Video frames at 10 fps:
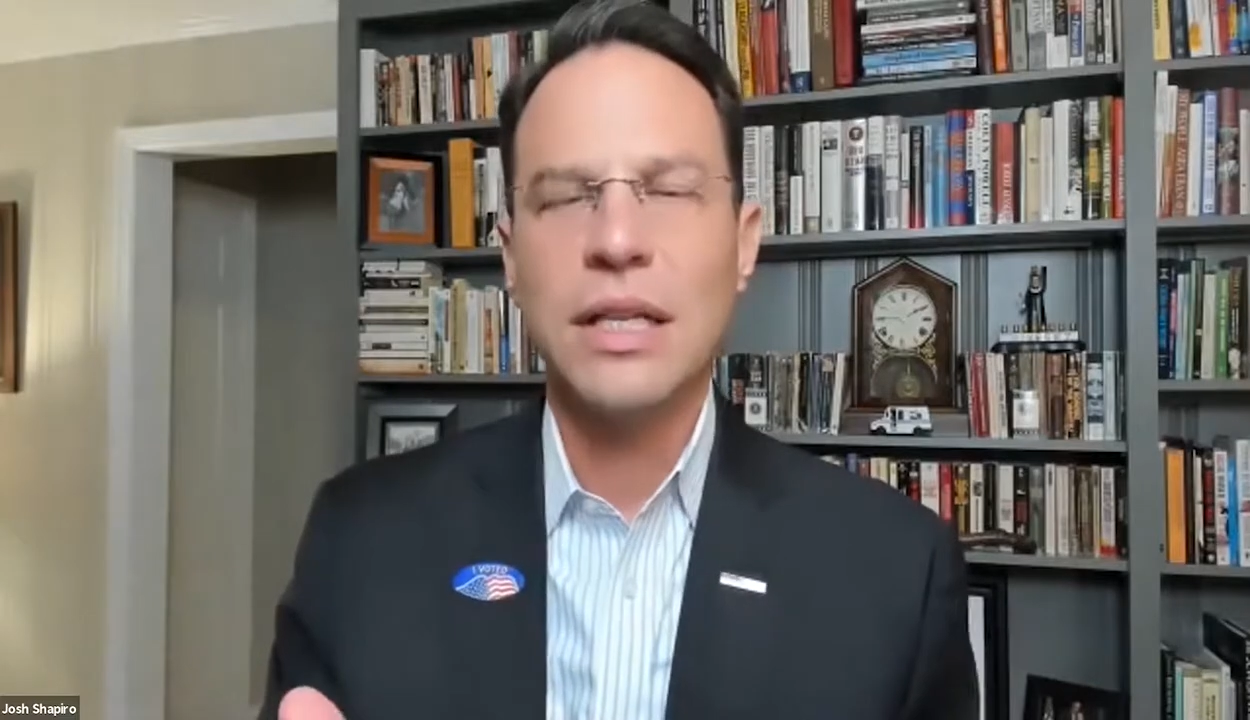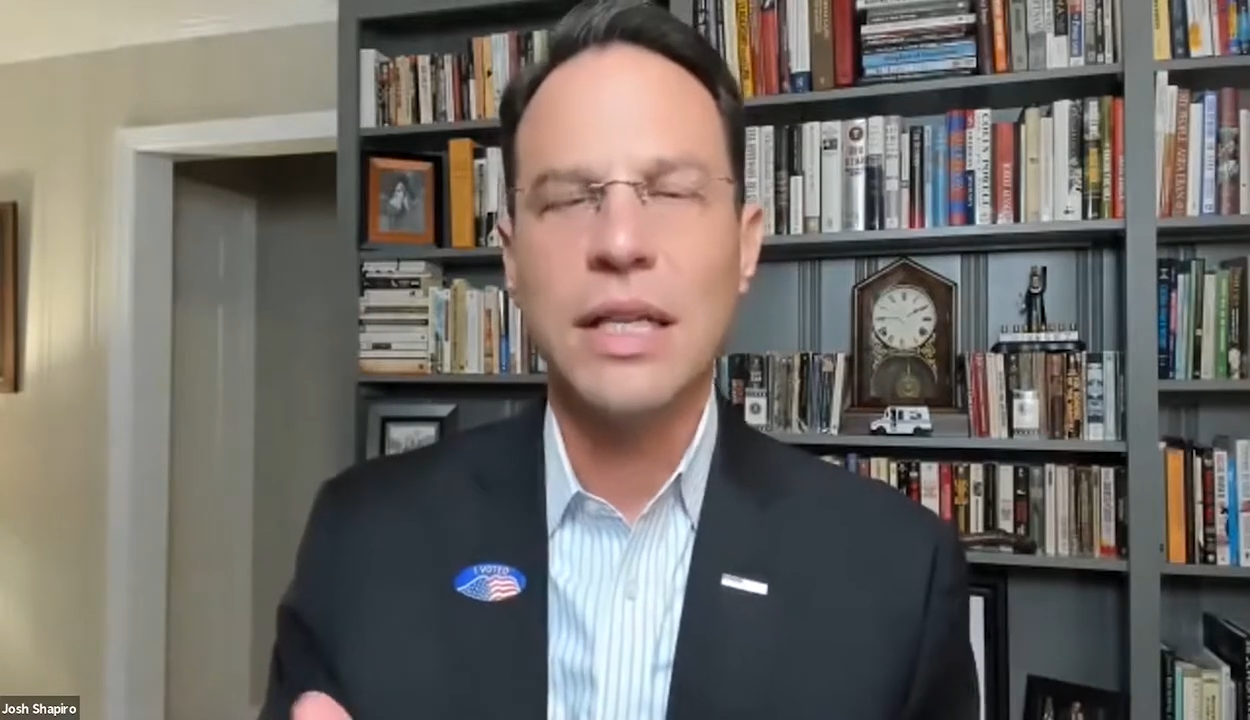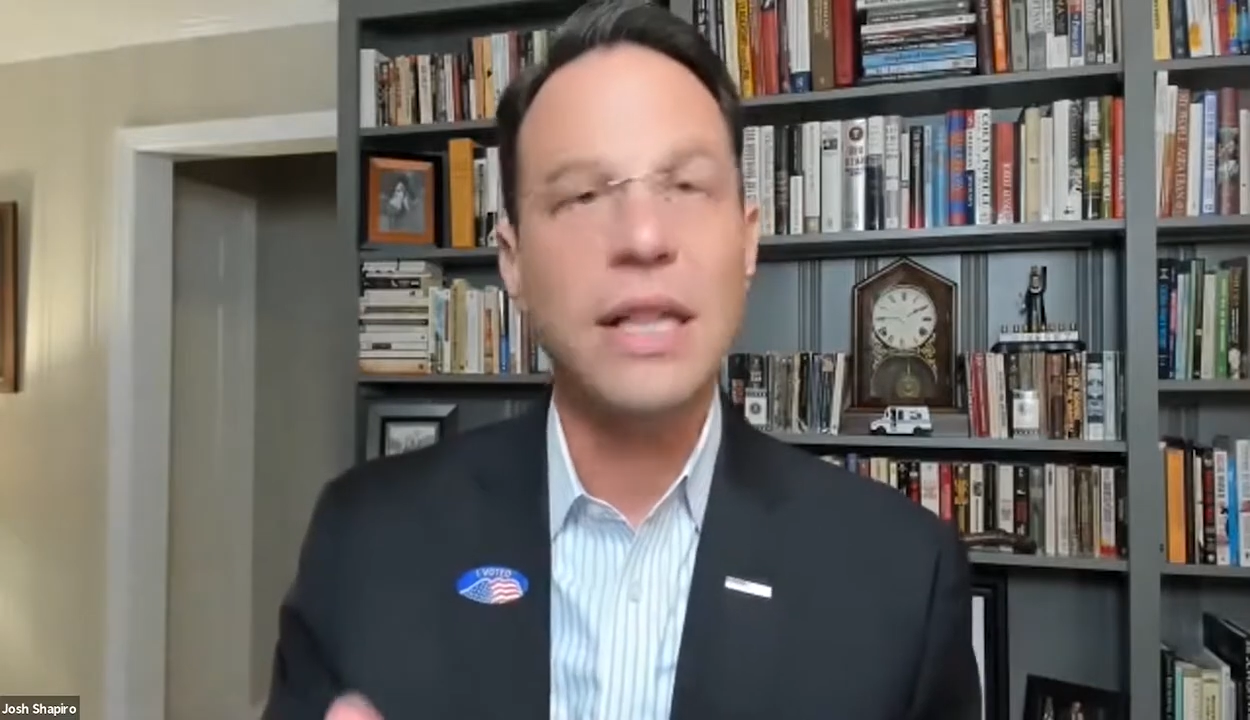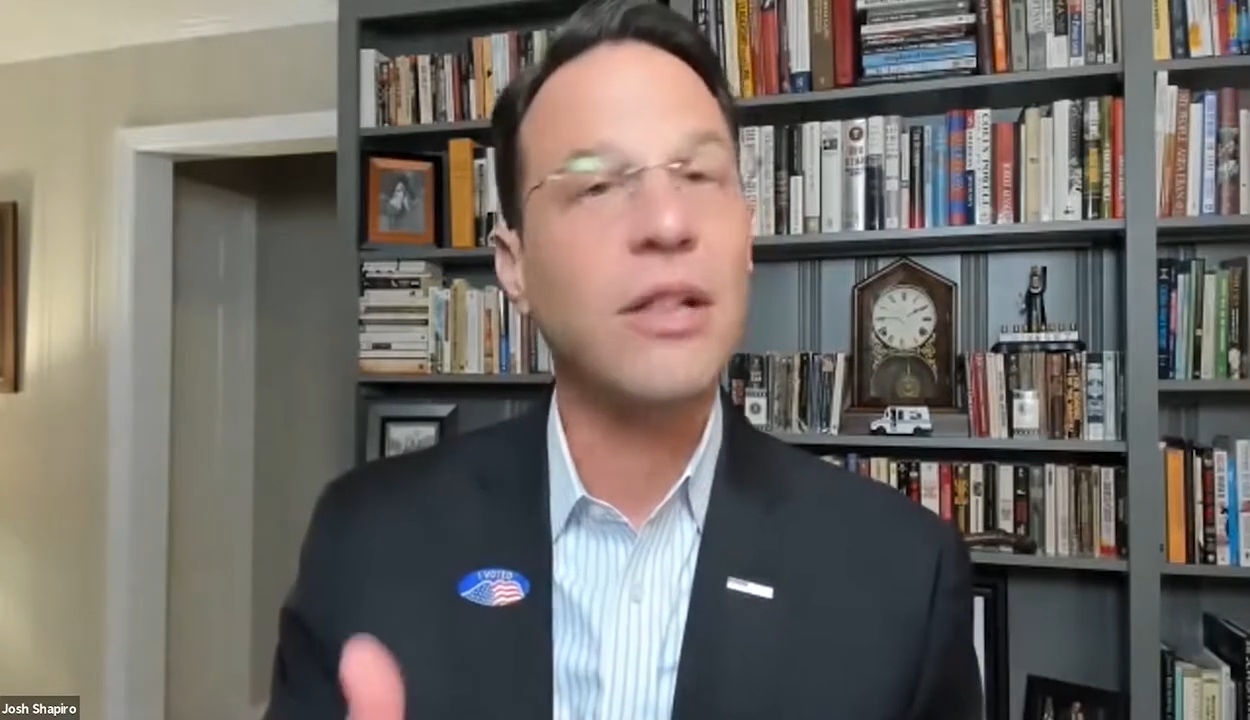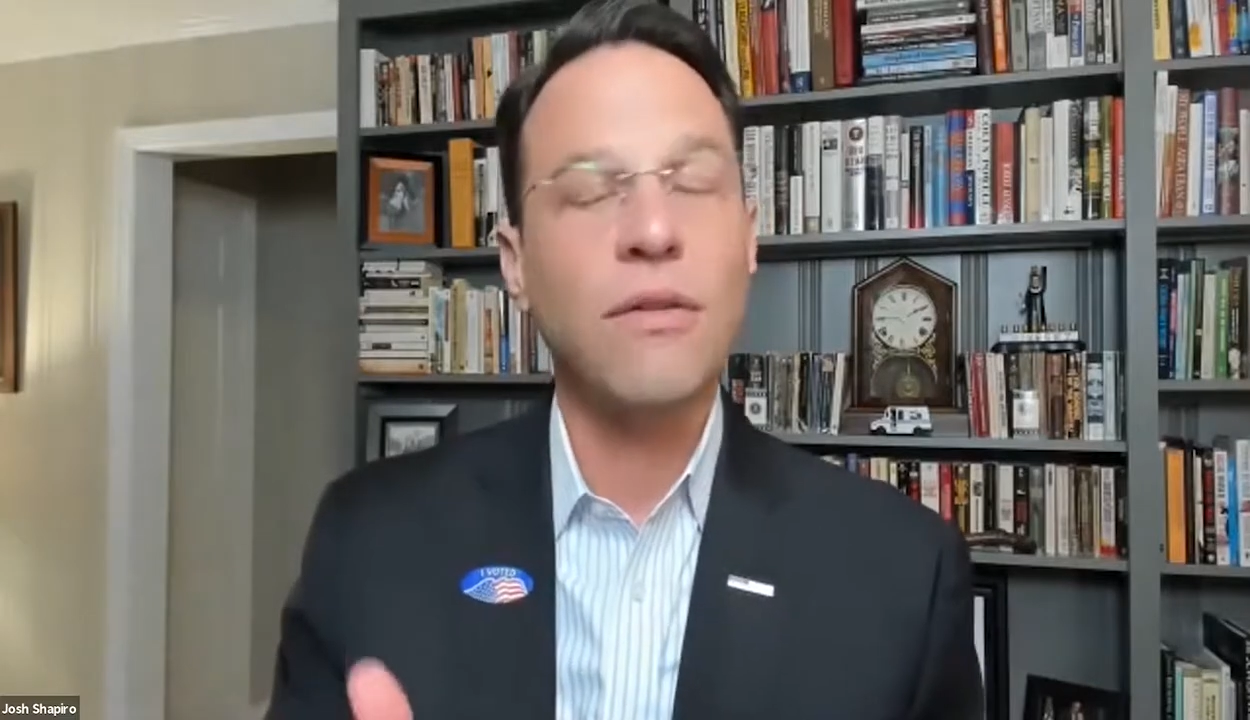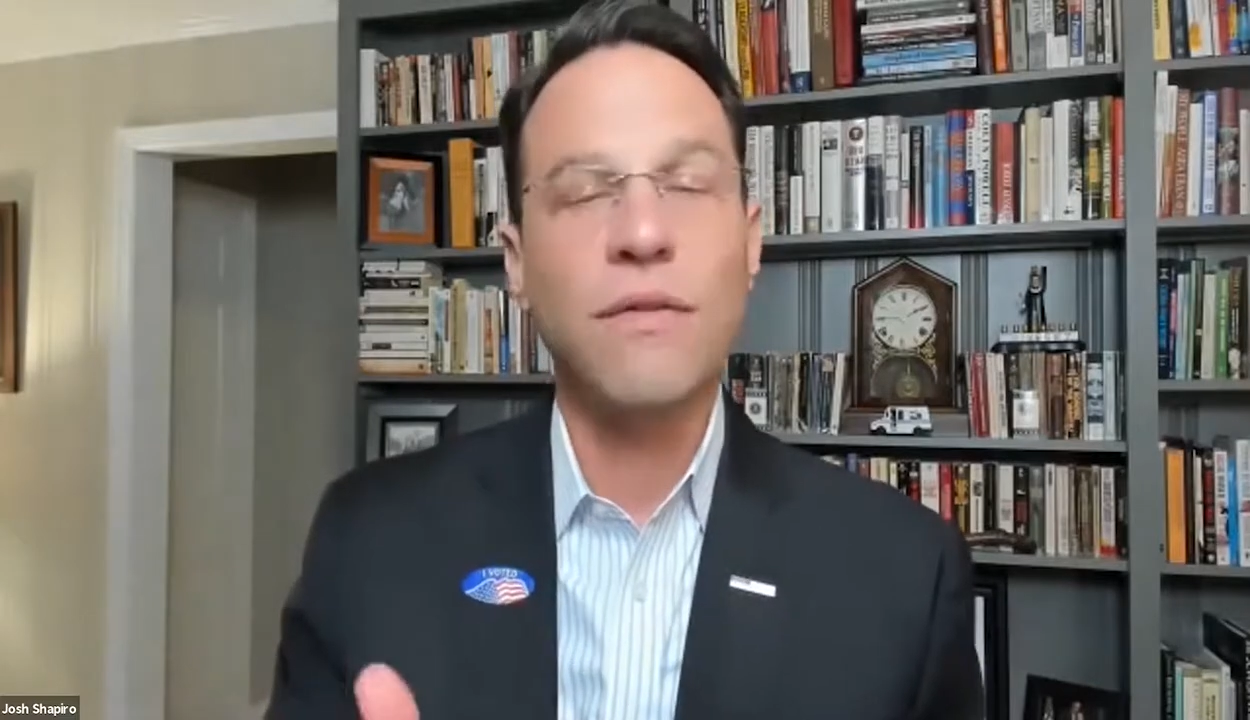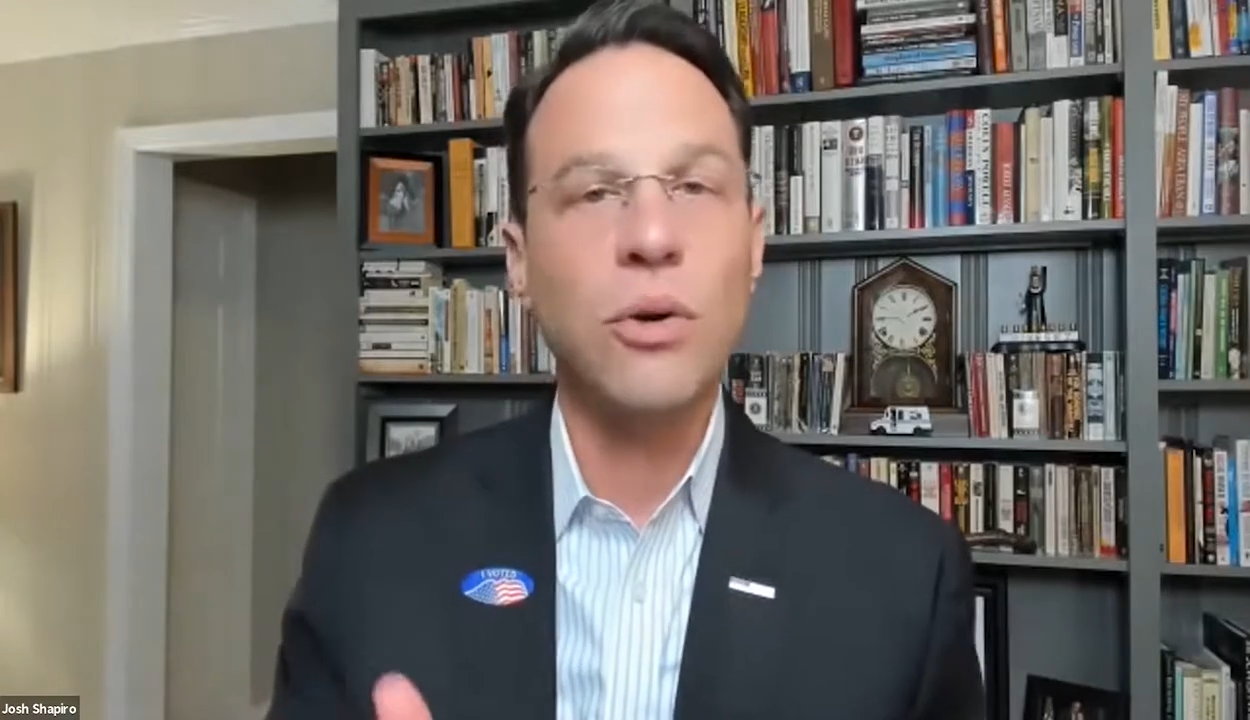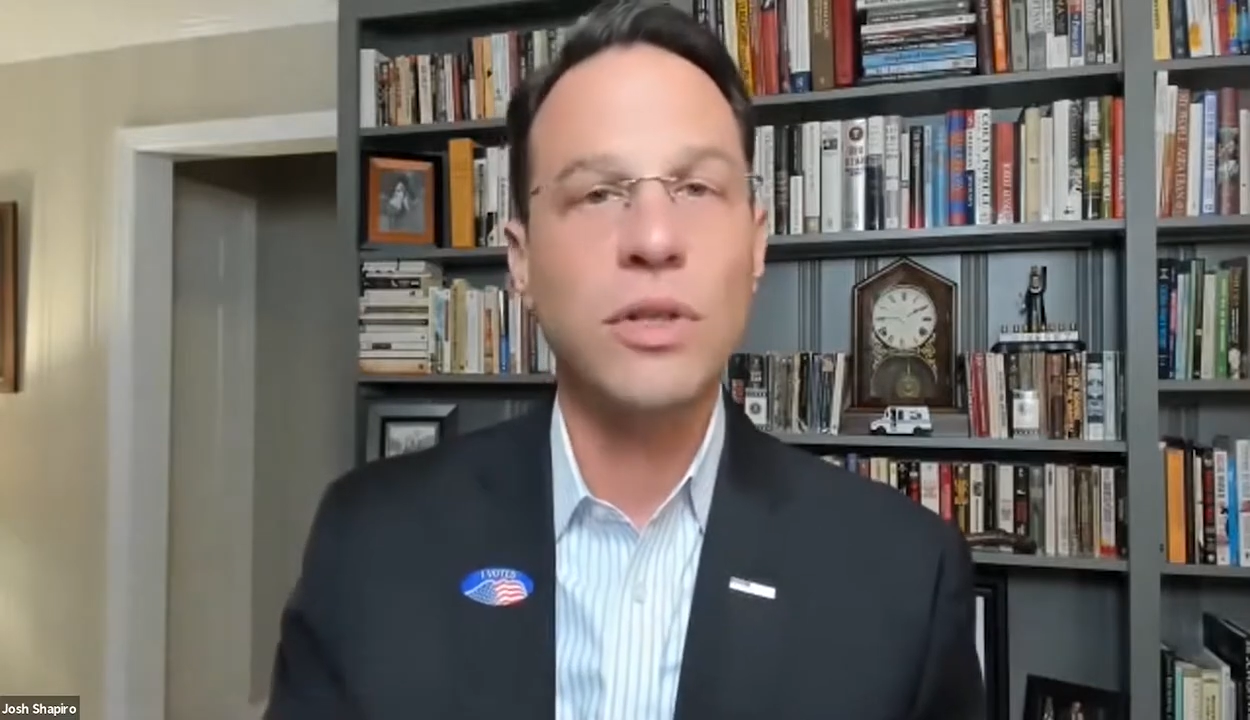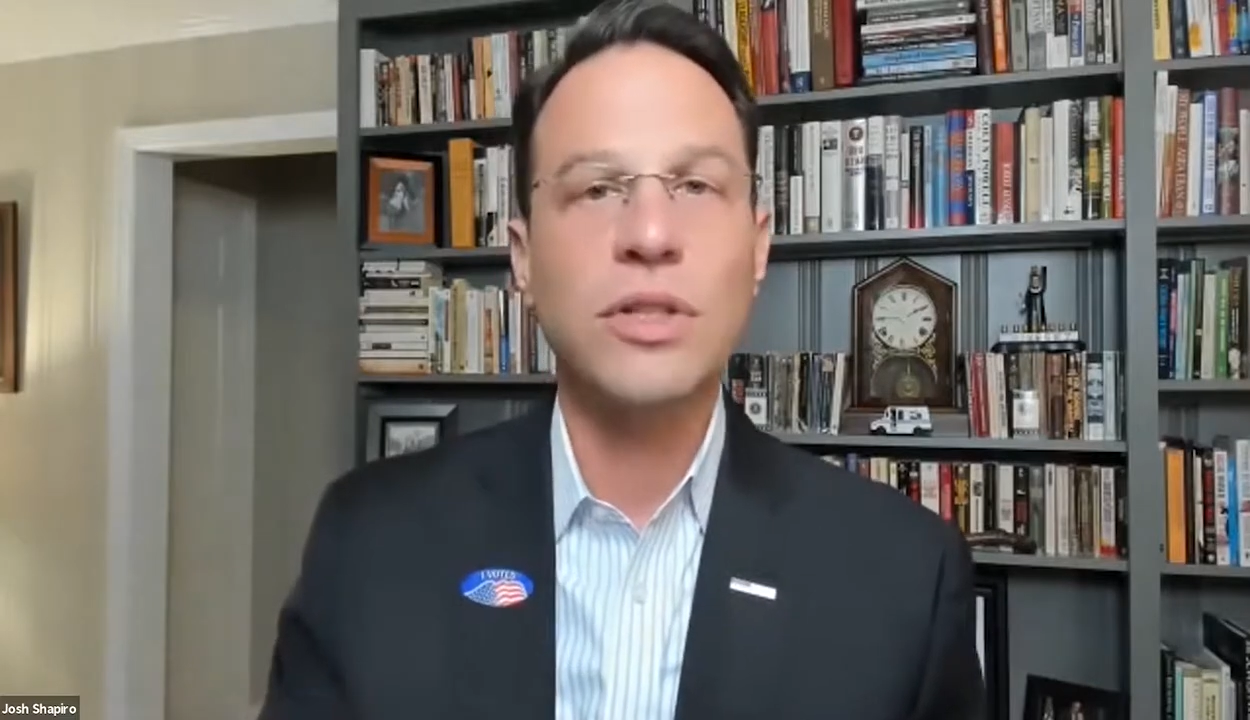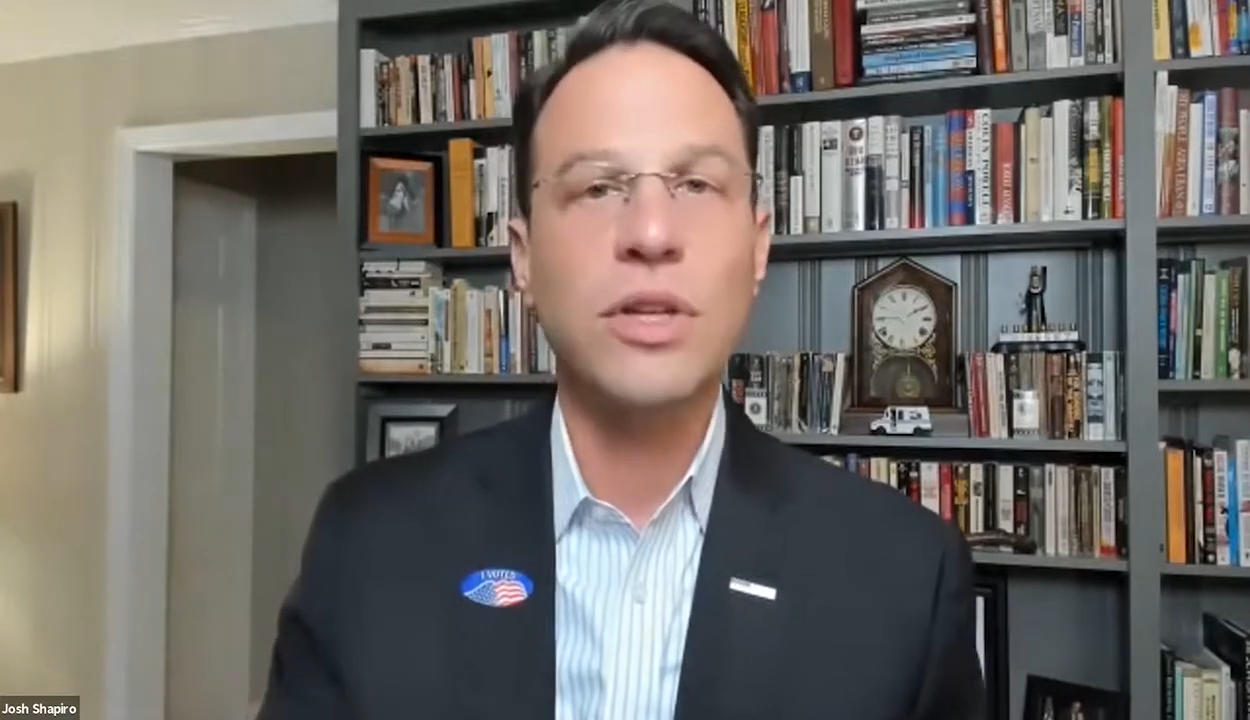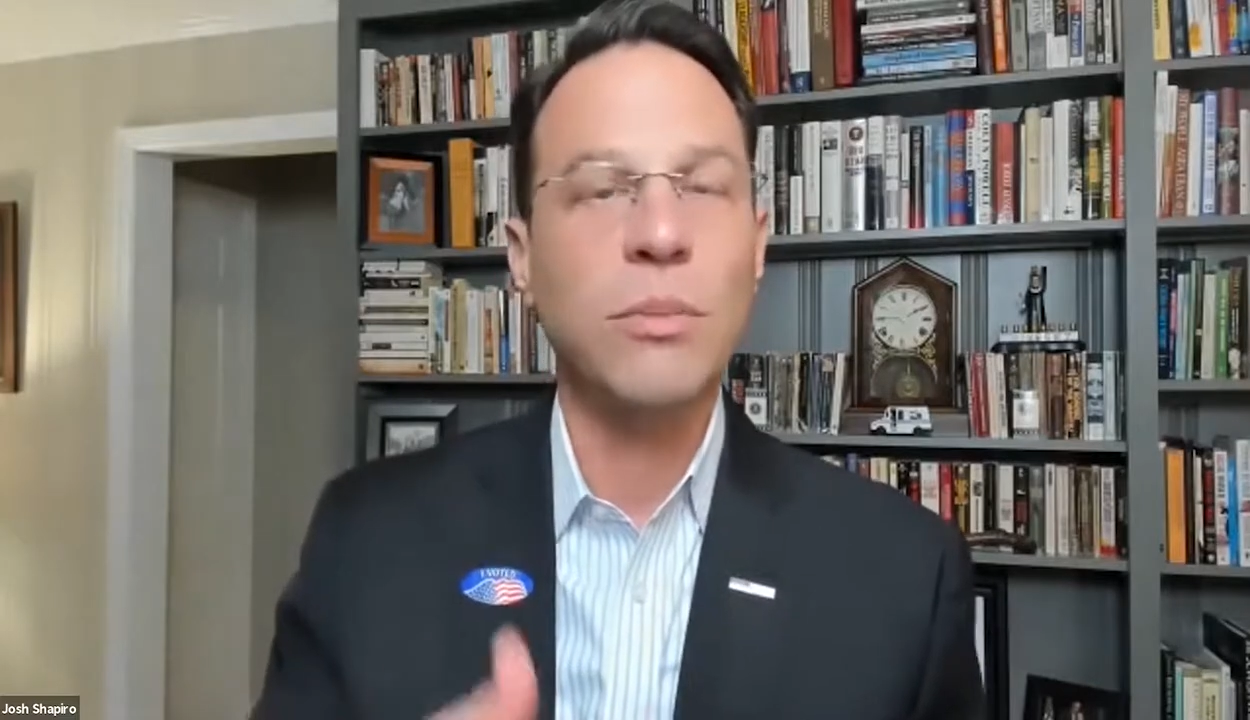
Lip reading: that their vote is going